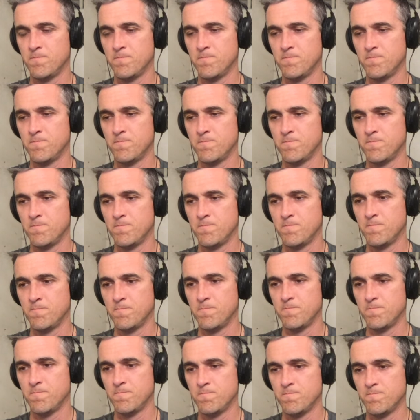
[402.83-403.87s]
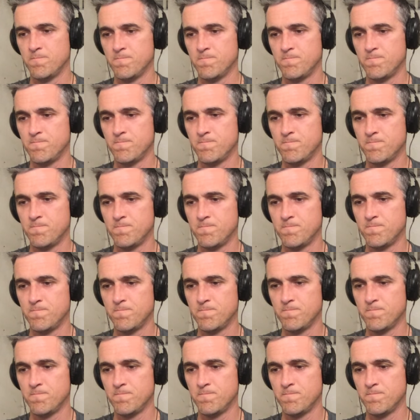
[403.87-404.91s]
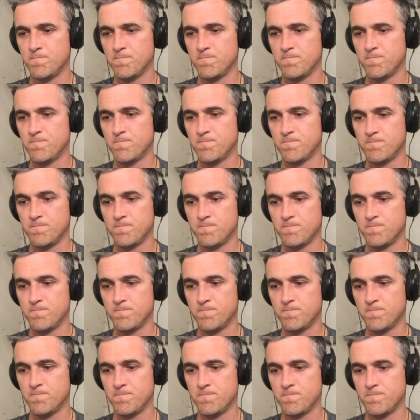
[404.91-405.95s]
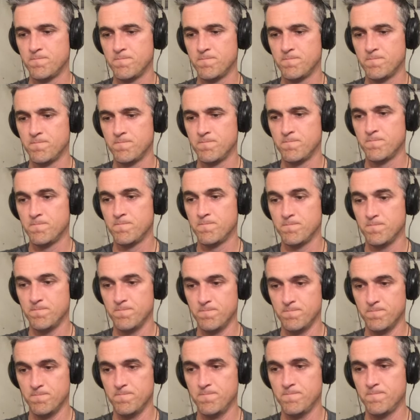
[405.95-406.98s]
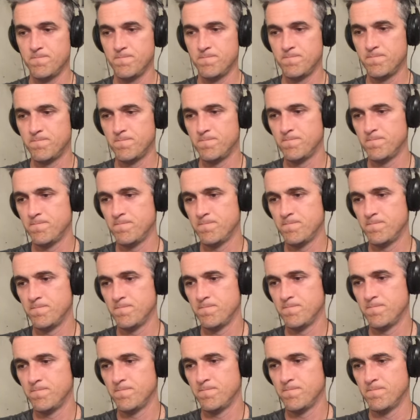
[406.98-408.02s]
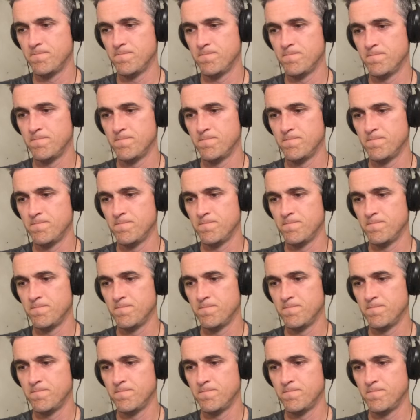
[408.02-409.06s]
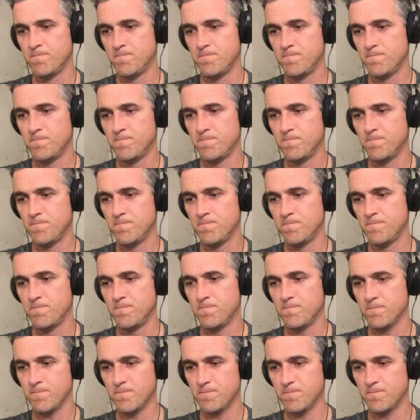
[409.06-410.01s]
(not speaking)